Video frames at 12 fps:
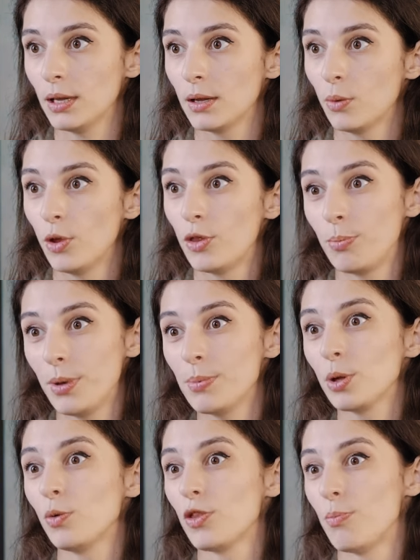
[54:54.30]
With
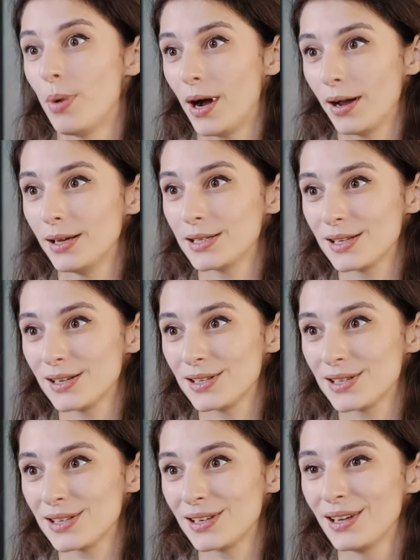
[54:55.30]
people with
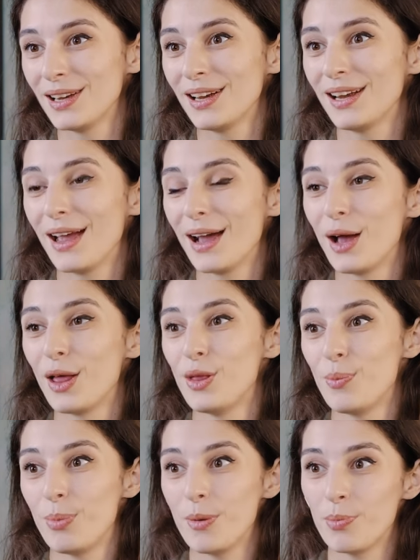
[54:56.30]
biases, yeah,
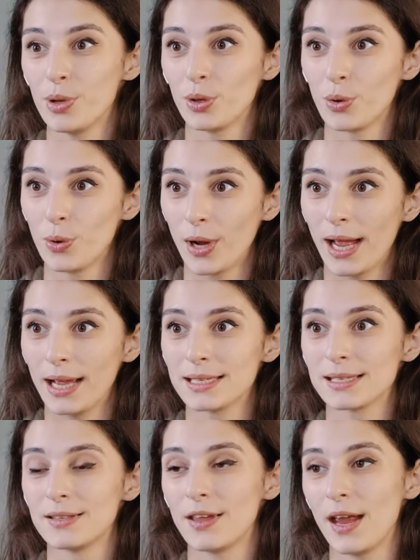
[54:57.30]
the people who
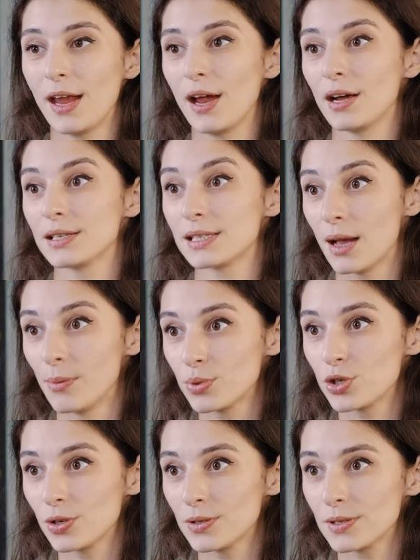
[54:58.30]
has the
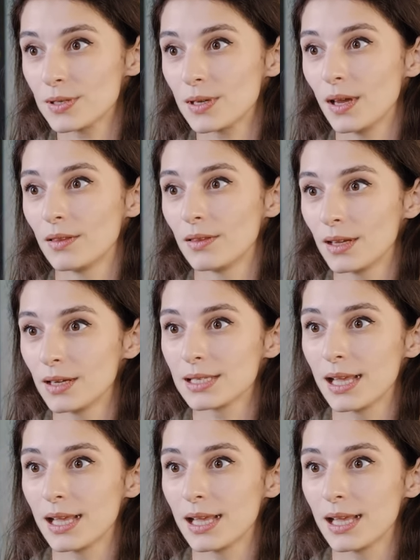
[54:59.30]
assumptions and things